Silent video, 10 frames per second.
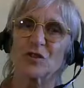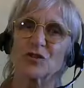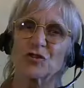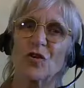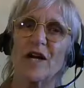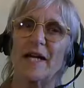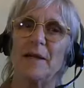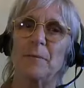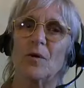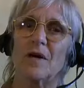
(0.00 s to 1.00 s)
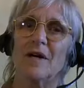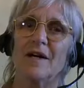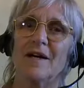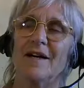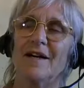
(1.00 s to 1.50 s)
so strong anymore
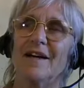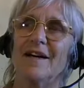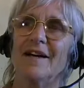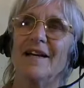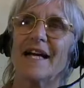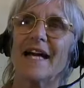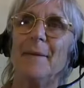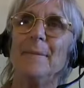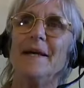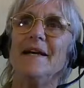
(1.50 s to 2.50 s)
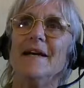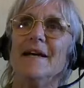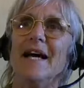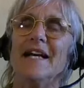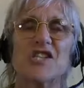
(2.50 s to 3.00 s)
there can be
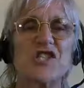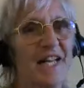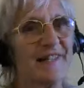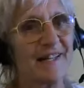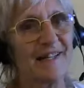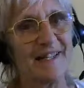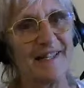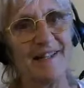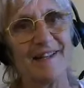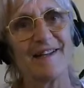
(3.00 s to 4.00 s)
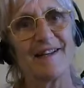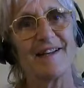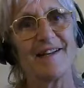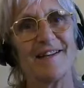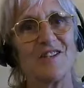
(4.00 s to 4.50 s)
energetically
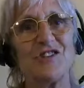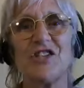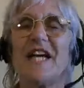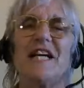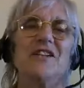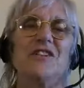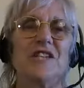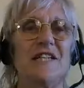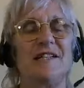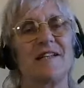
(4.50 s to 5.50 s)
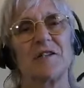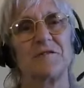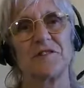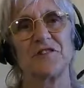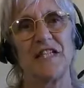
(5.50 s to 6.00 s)
a change in the
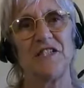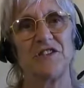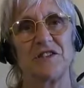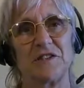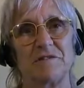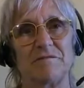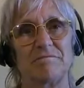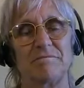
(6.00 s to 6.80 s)
conversation